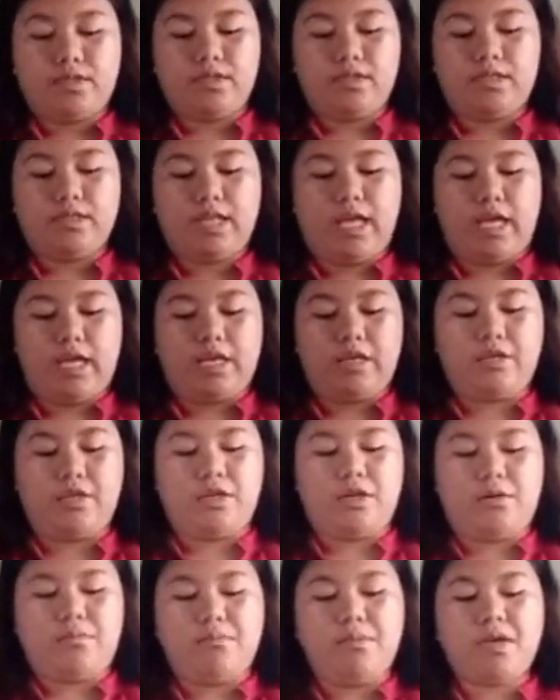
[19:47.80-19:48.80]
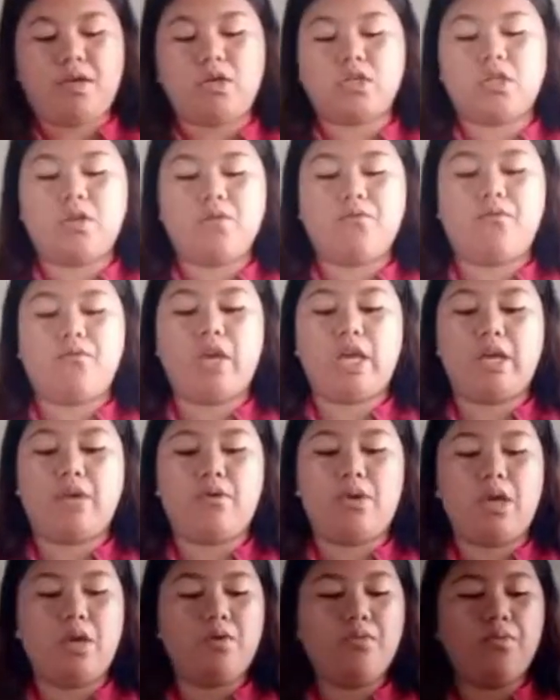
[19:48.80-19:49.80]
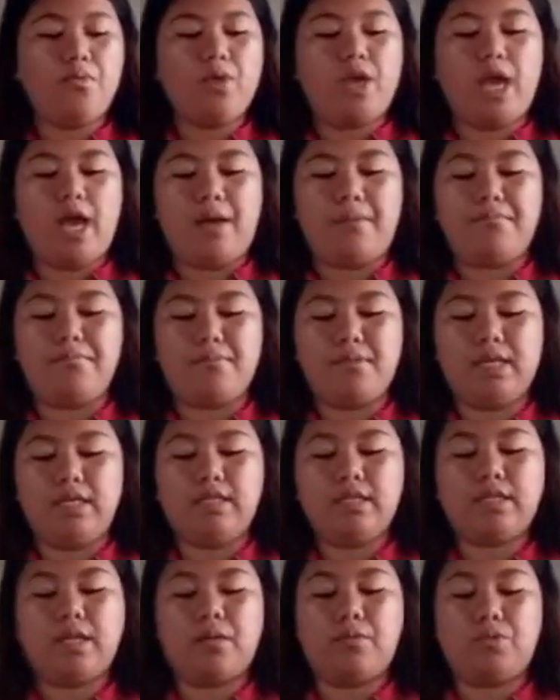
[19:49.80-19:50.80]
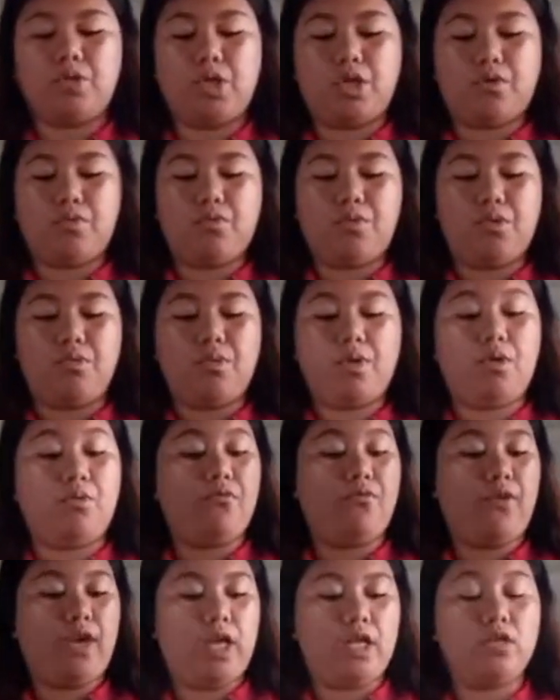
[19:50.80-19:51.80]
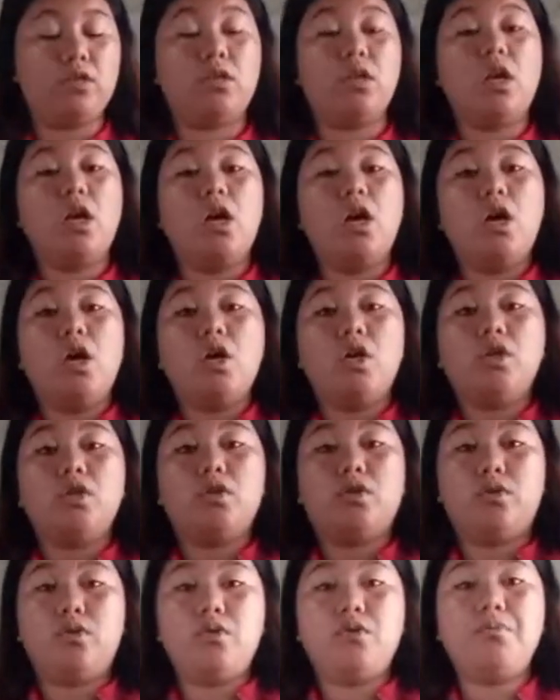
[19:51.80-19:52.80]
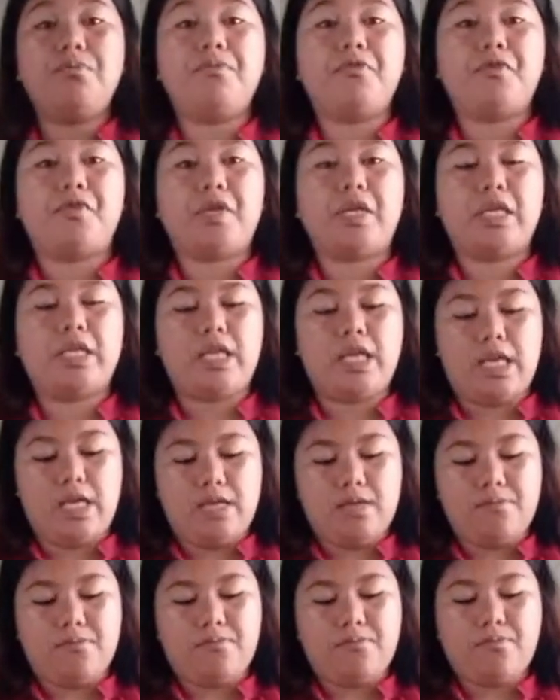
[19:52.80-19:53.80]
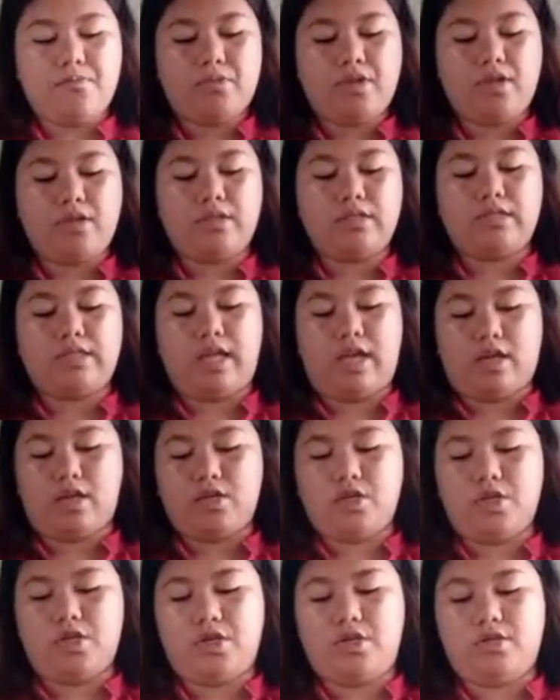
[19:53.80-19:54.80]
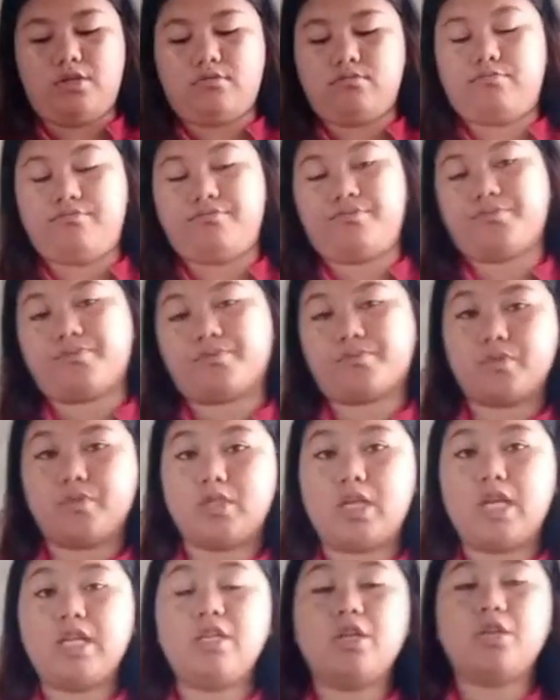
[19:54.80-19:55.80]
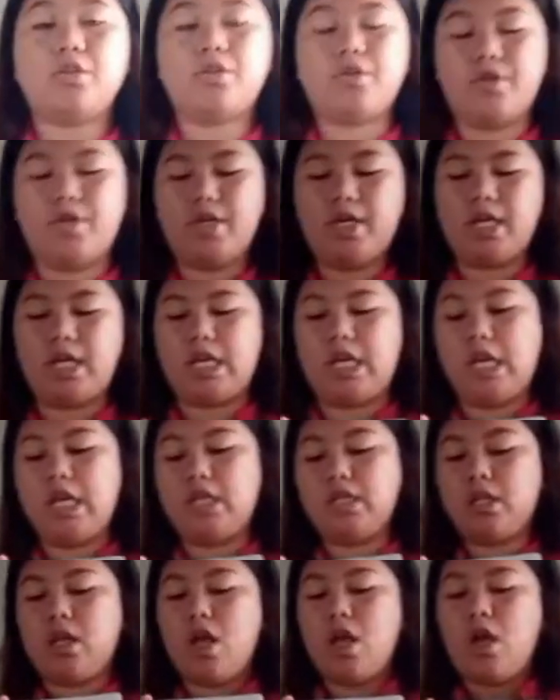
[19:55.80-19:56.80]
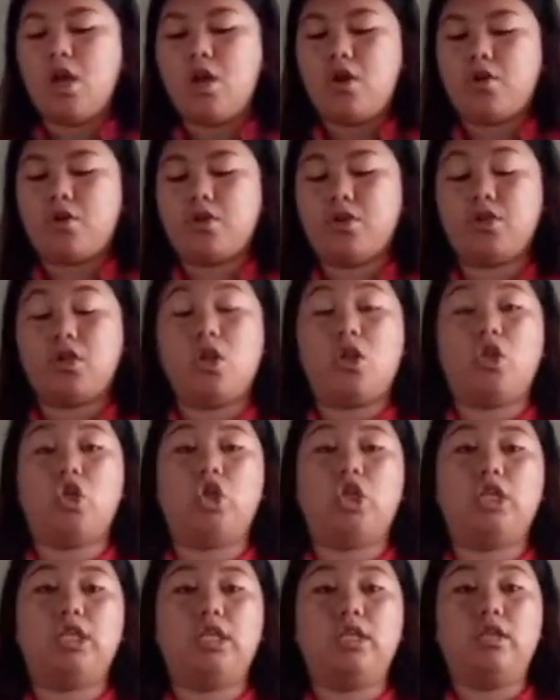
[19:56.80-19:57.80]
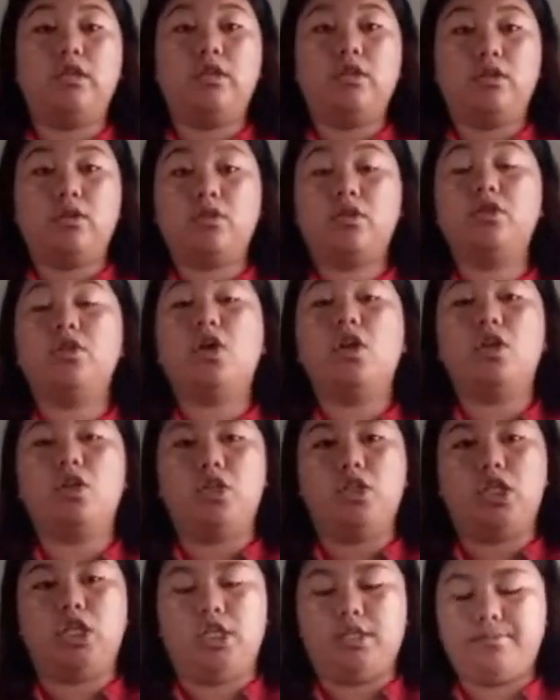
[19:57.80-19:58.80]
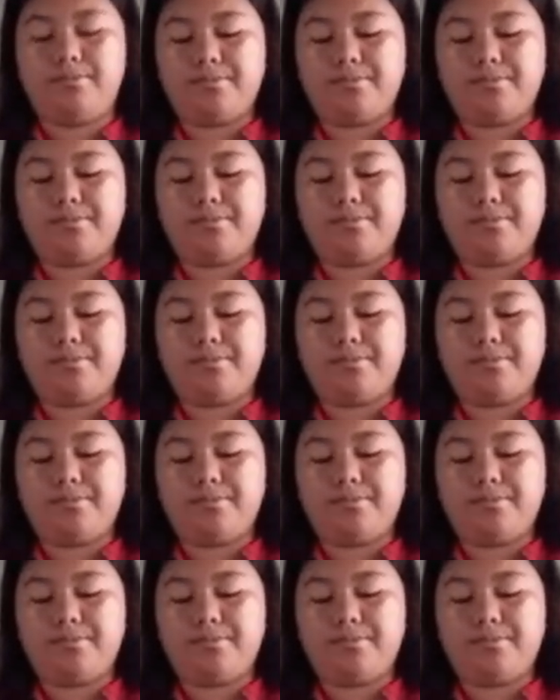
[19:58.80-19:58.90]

second year. Because if we have missed subject, we will fail to proceed in second year. Then the third is chronology Chronology.